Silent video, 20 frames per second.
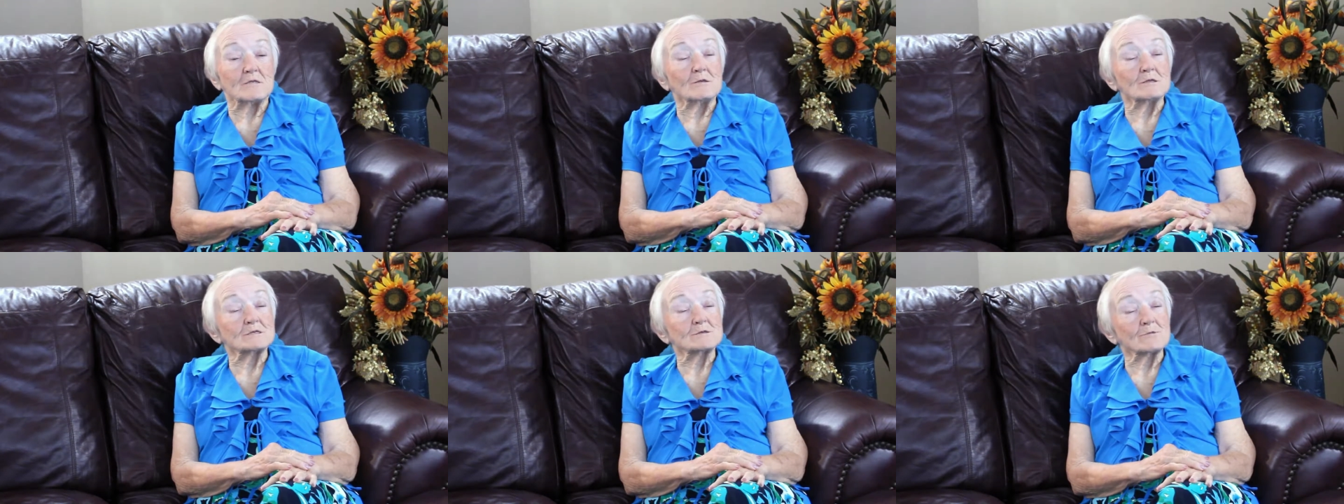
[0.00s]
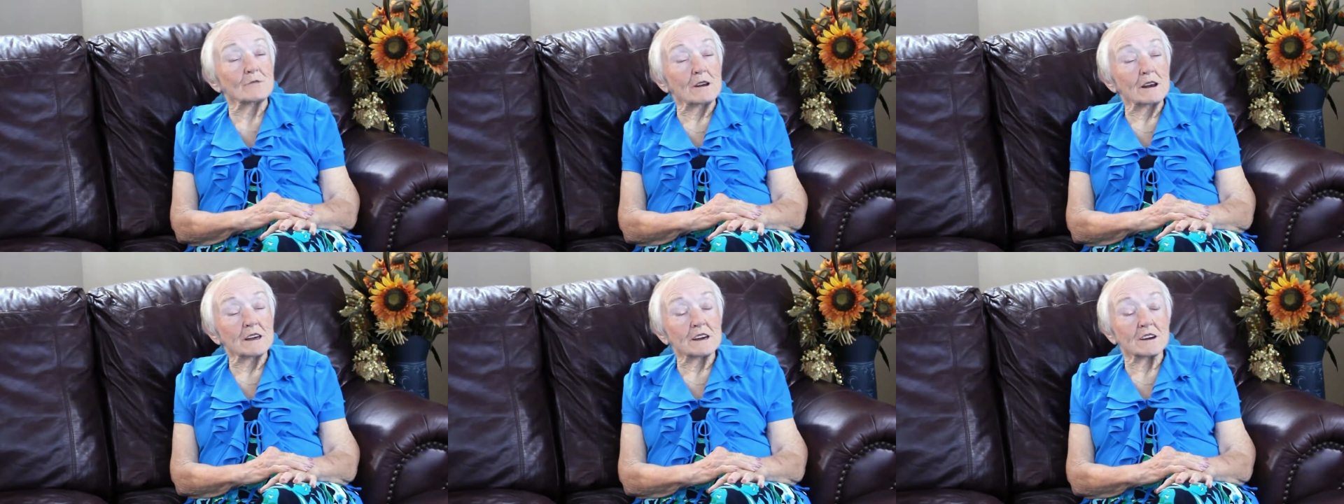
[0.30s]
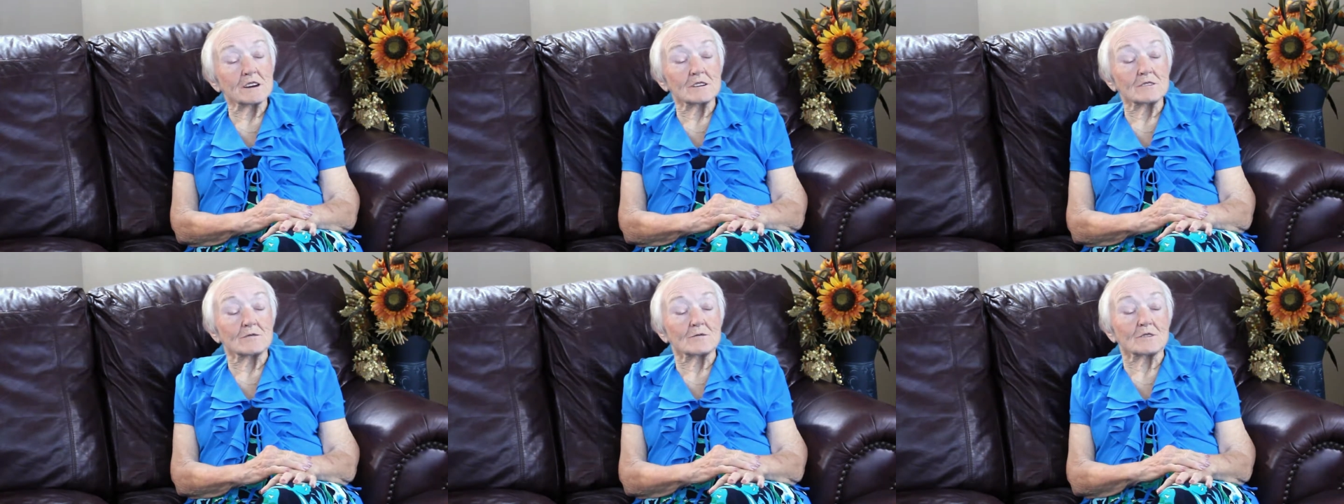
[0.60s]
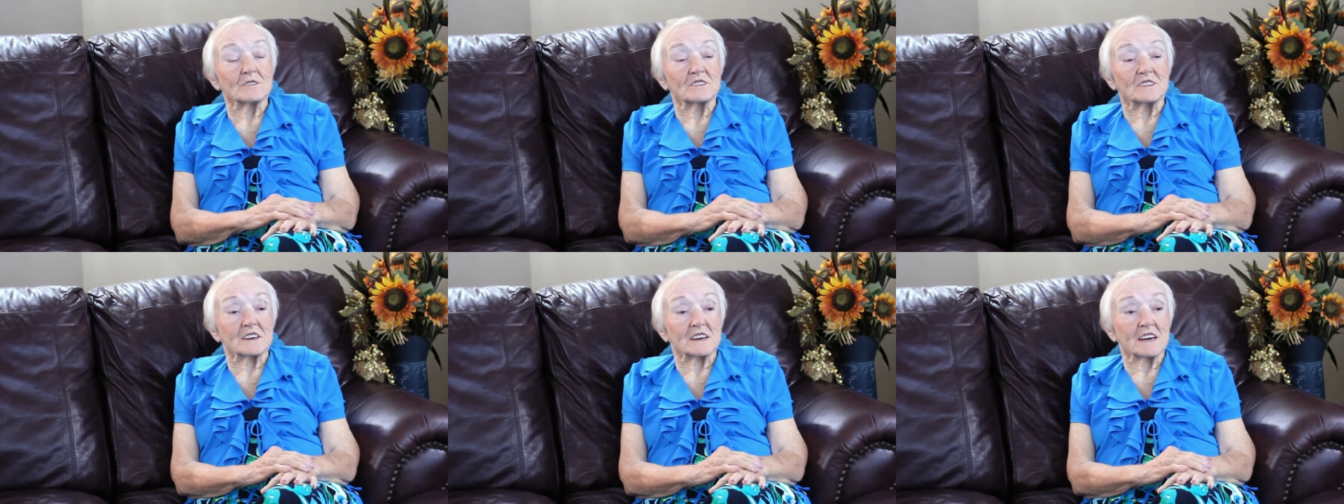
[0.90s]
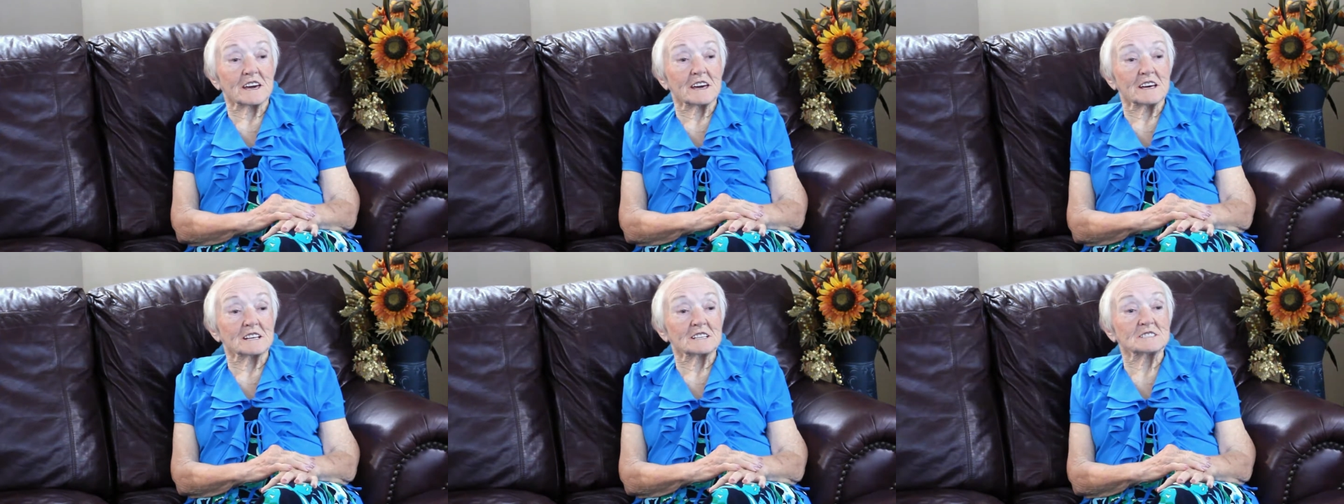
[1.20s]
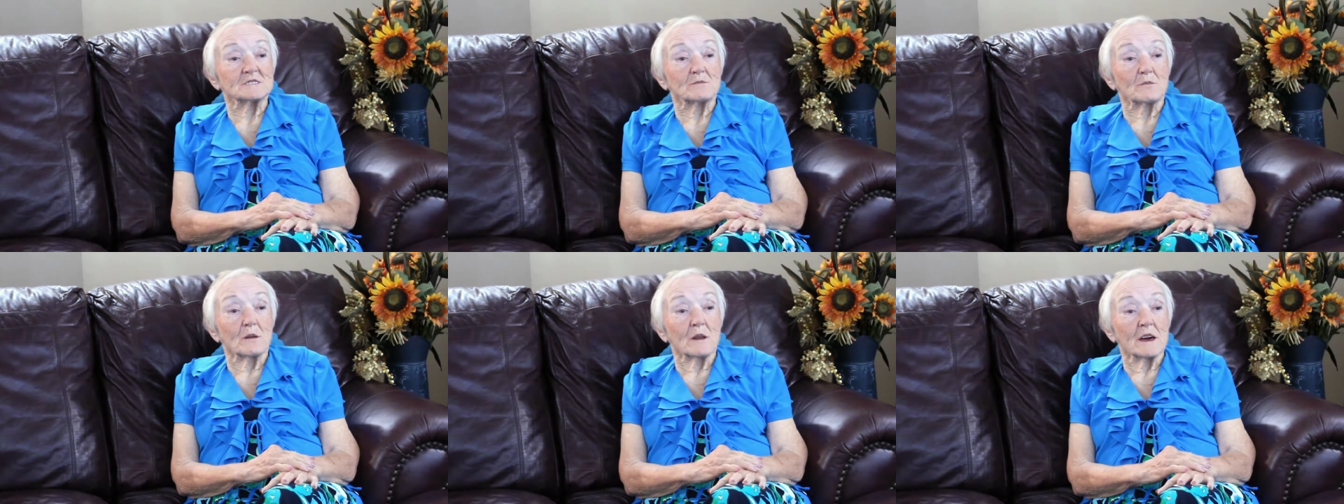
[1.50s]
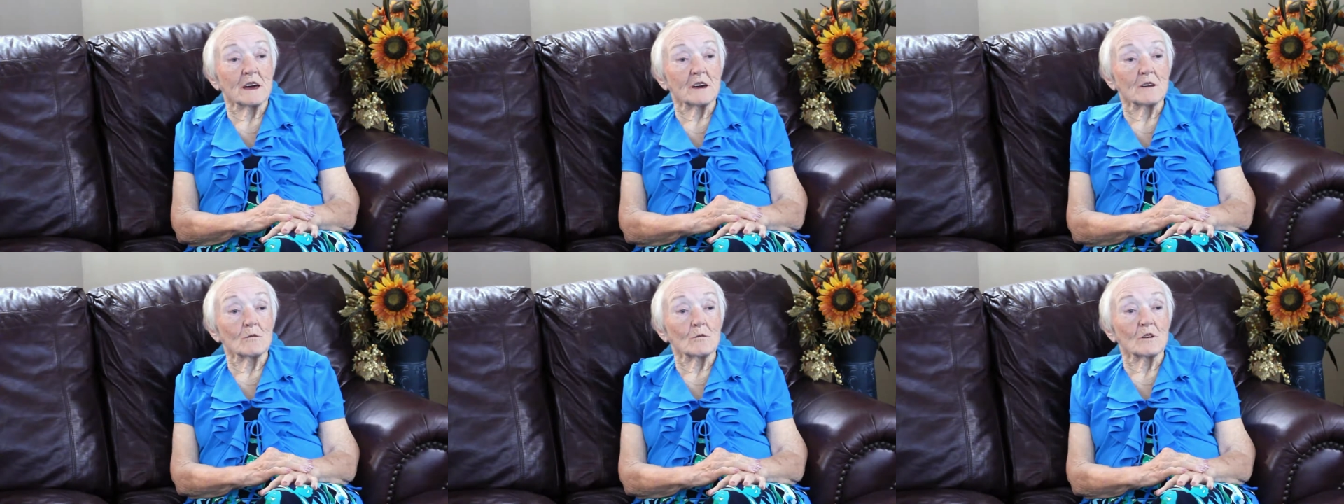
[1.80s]
was really good with the kids,
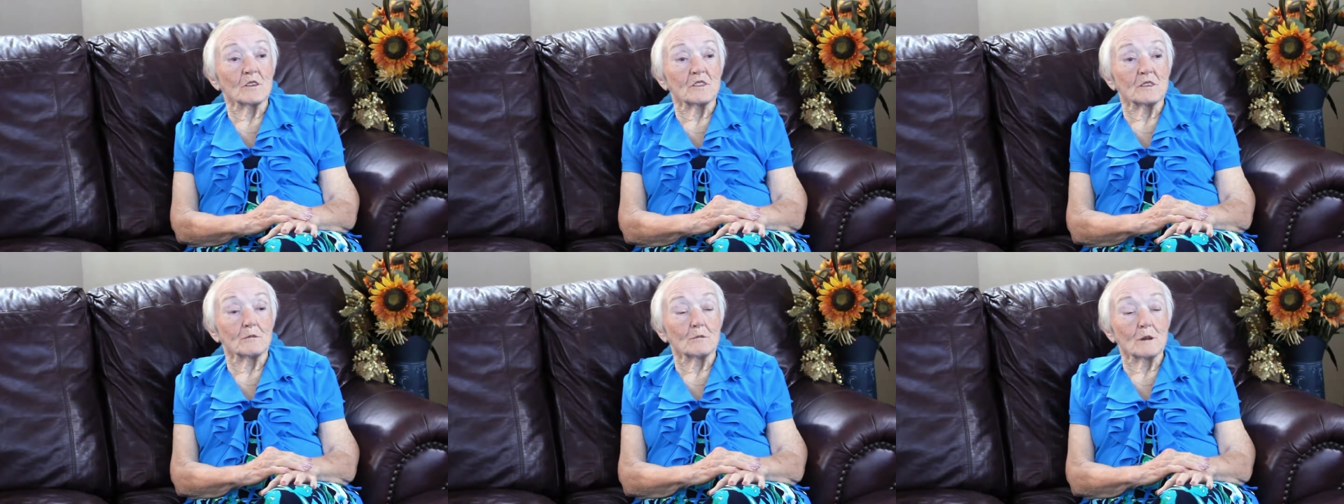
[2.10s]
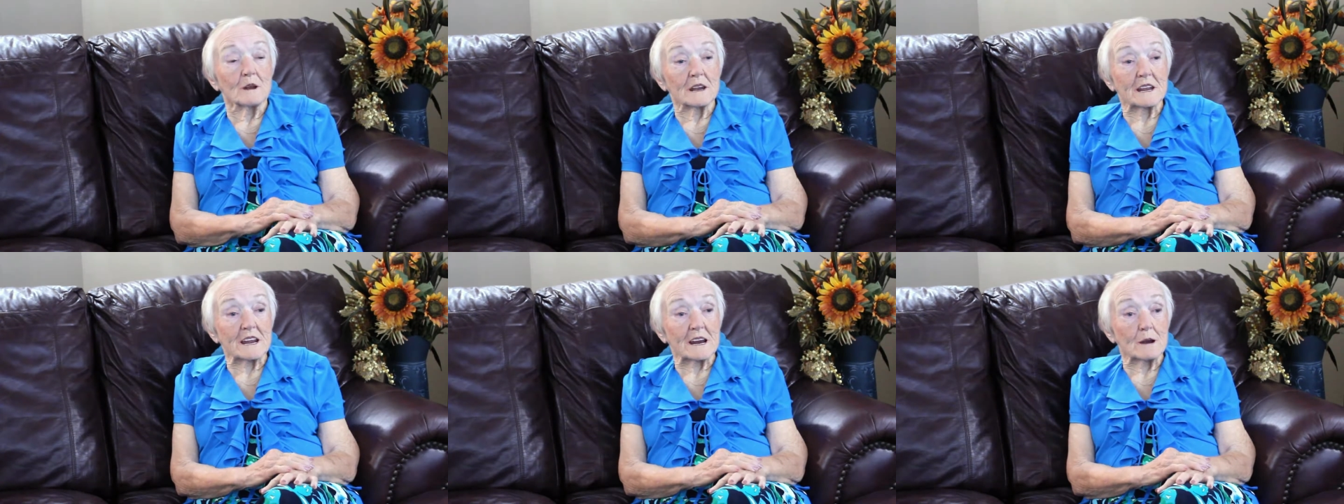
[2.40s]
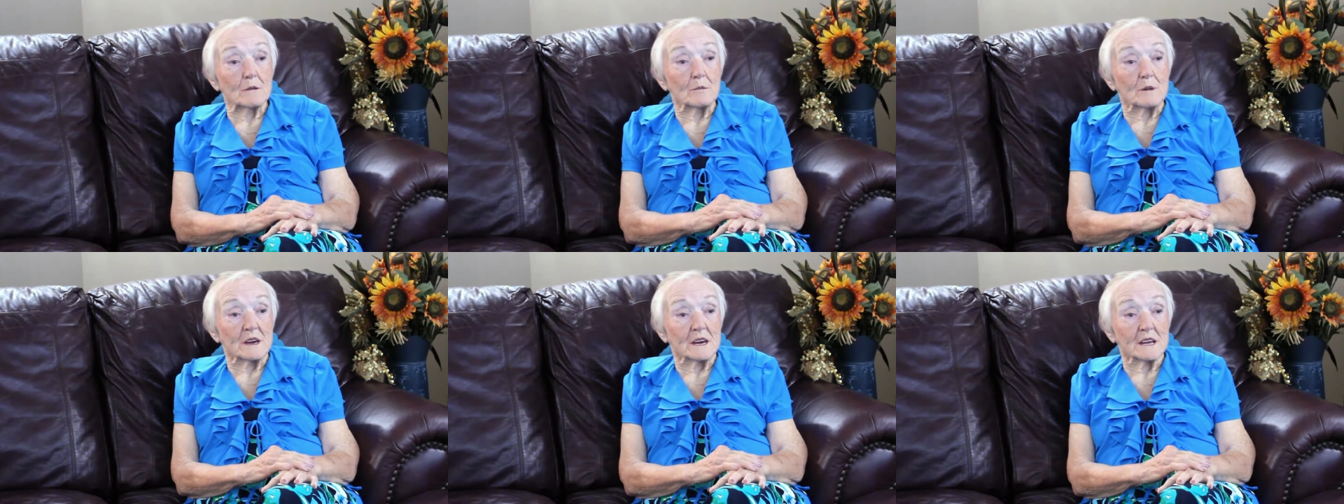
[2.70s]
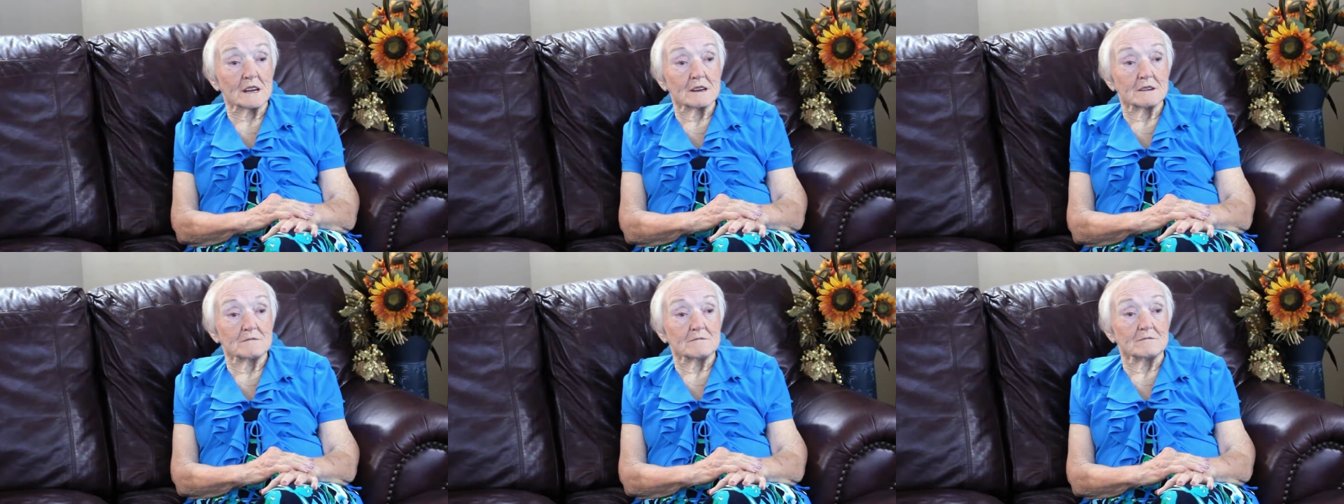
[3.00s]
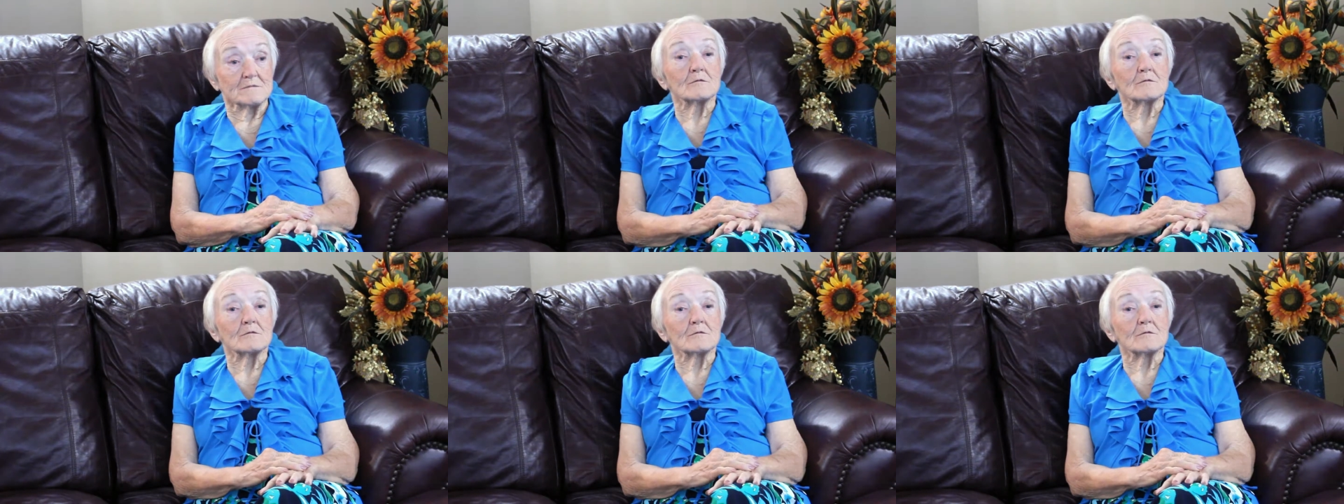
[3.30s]
playing with them a little bit.